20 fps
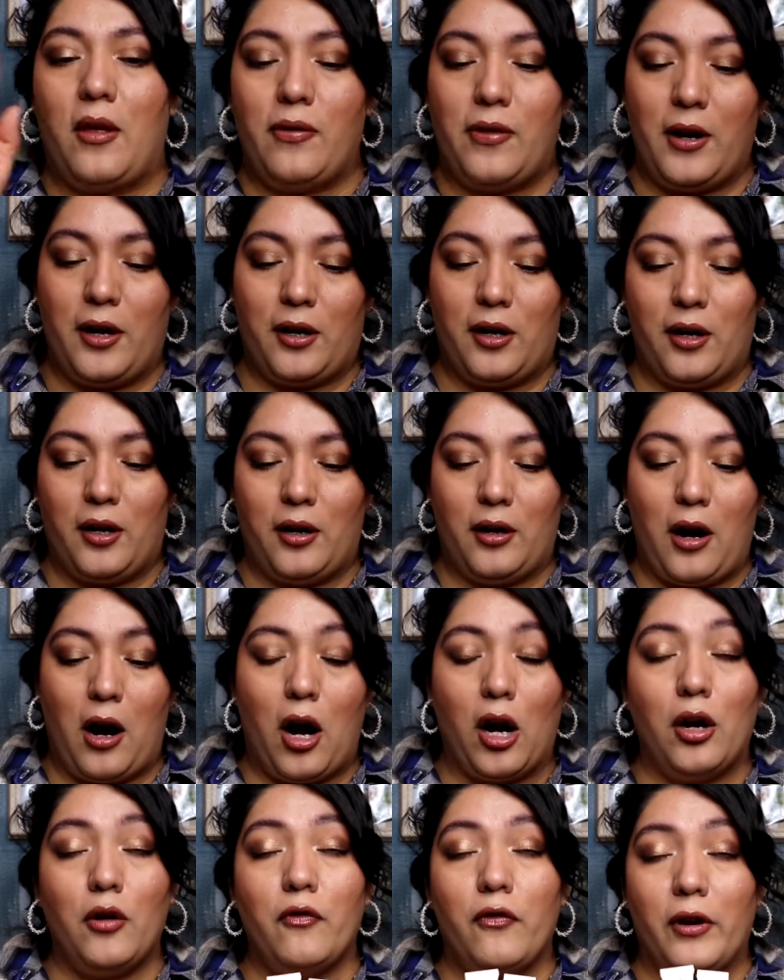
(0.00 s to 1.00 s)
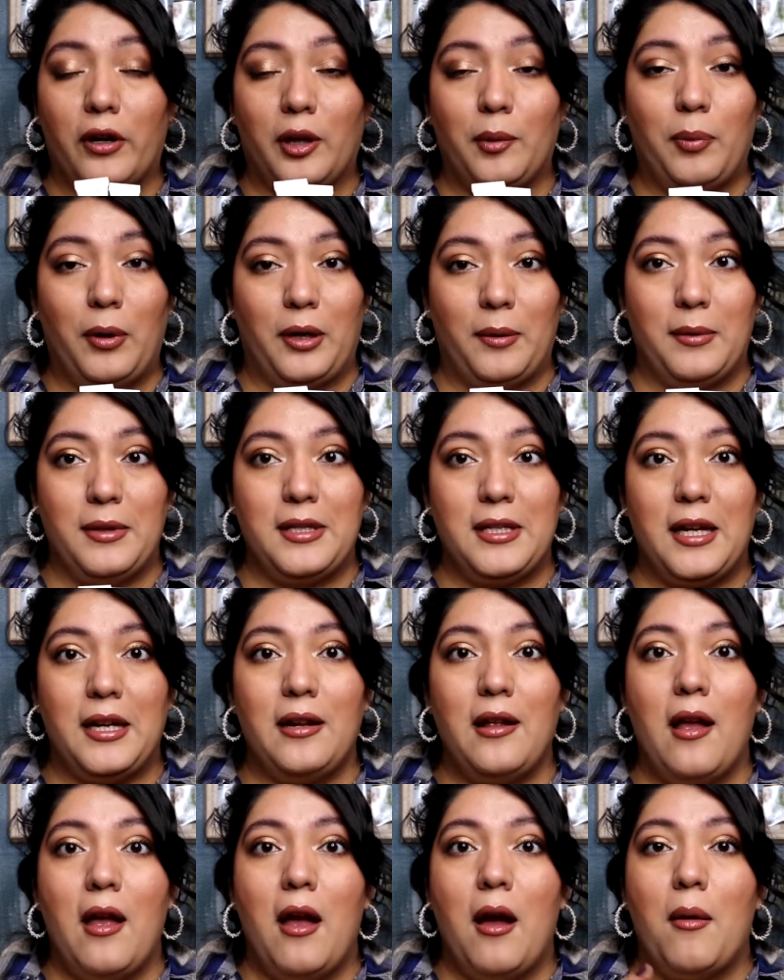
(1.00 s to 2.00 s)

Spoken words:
They are very pigmented,